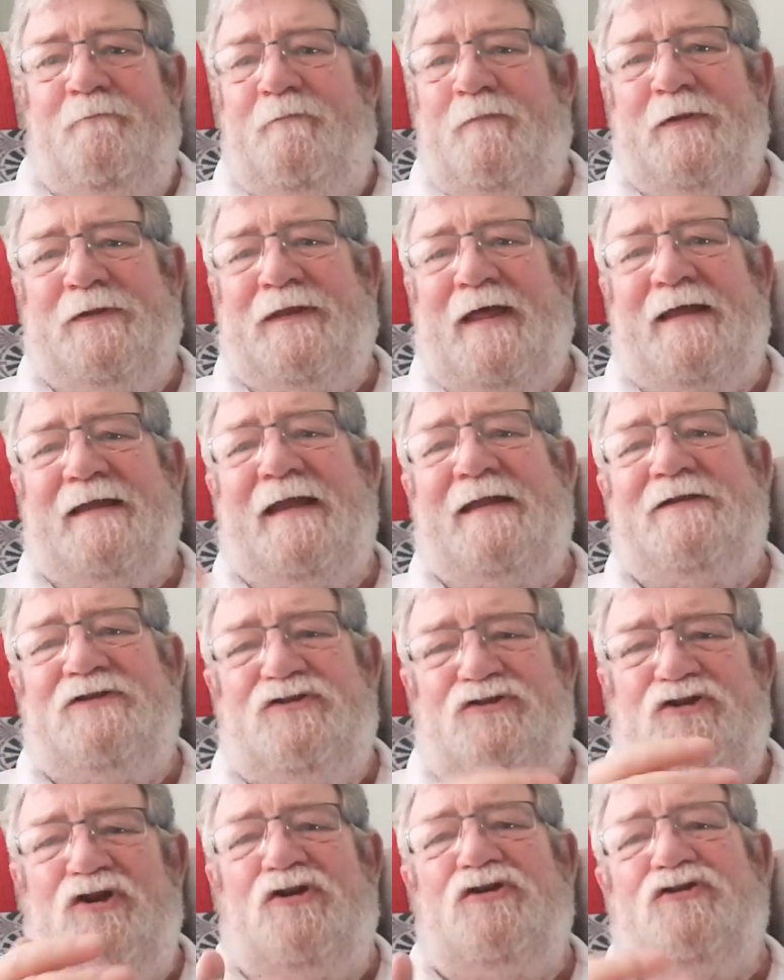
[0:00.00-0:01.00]
but that it's
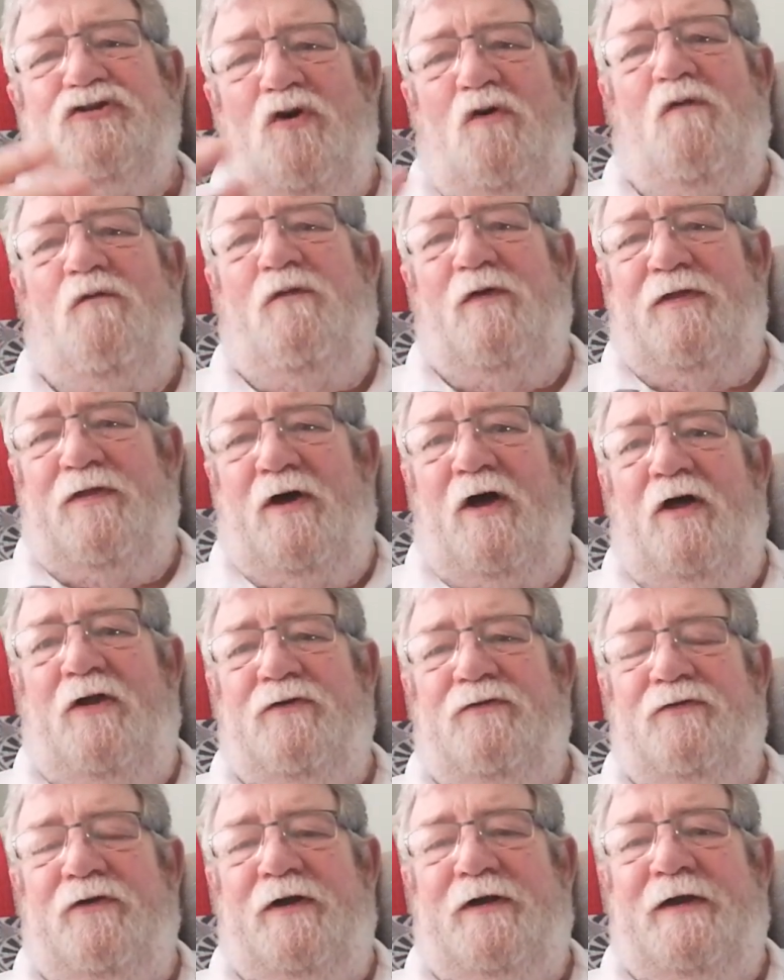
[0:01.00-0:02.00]
just over the
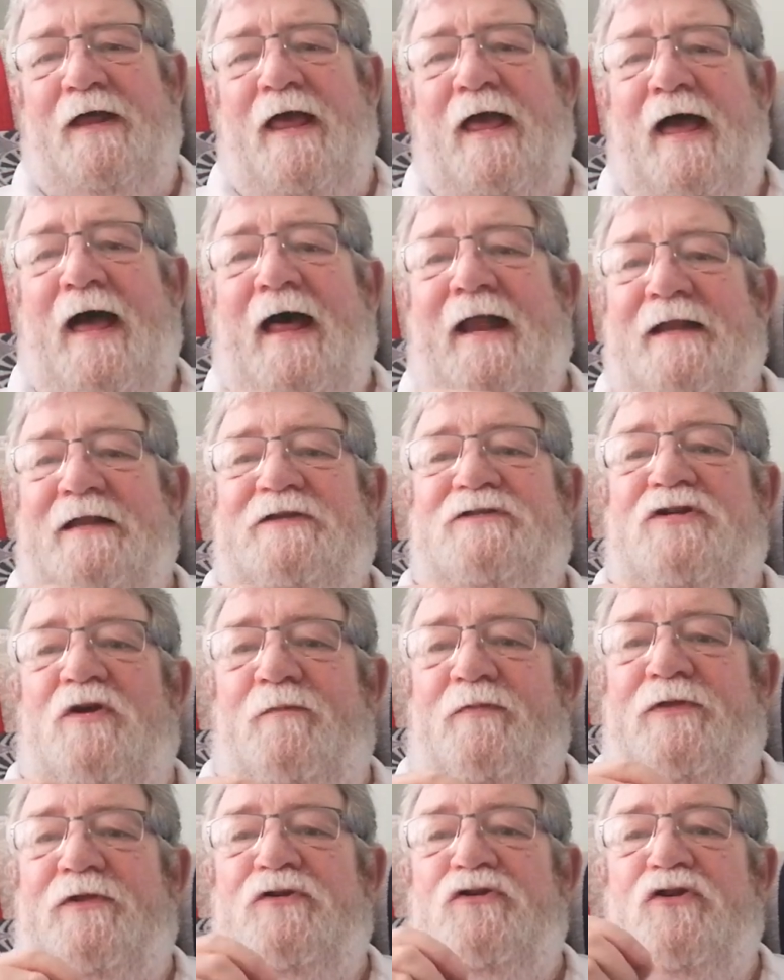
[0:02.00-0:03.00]
100, and it's
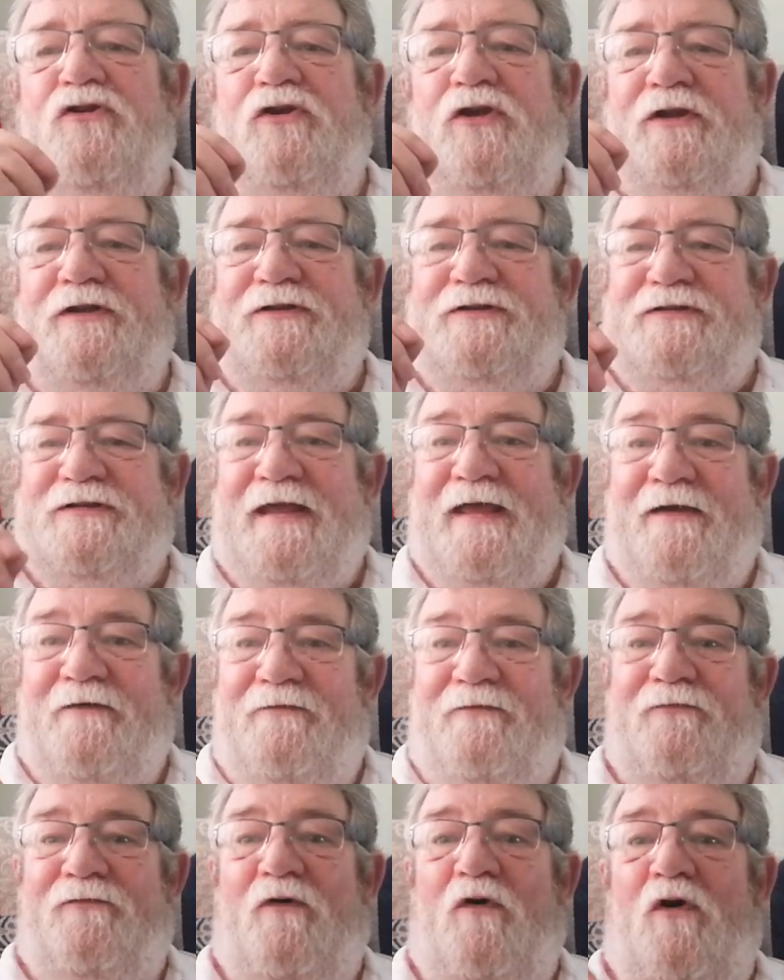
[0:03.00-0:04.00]
something you can
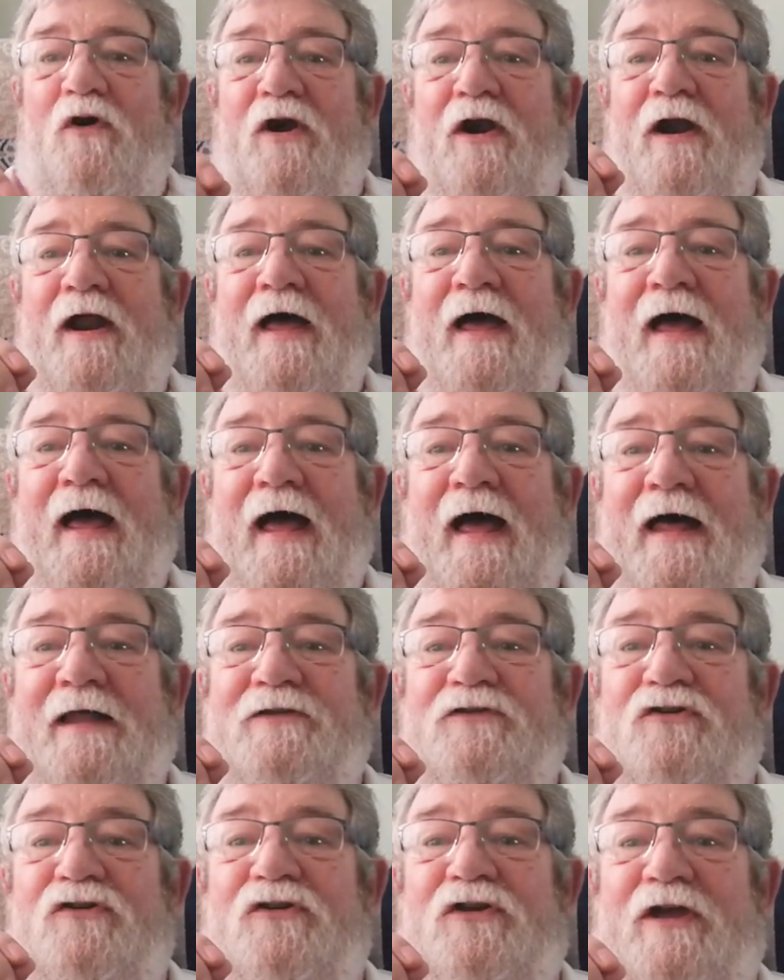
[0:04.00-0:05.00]
save for,
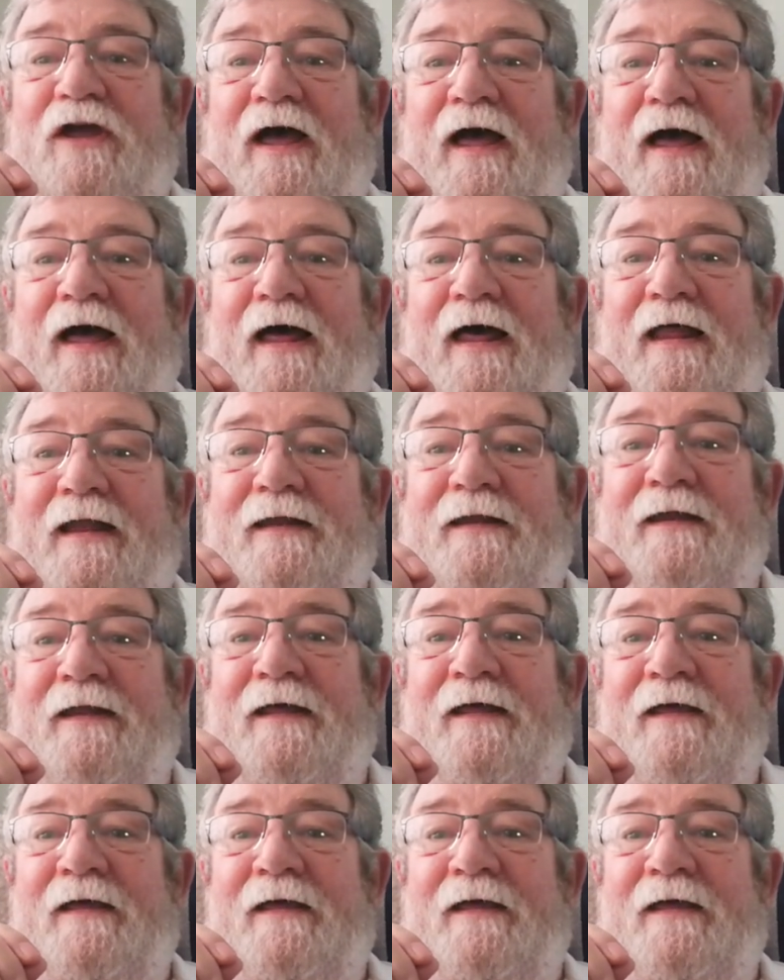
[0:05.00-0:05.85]
and you can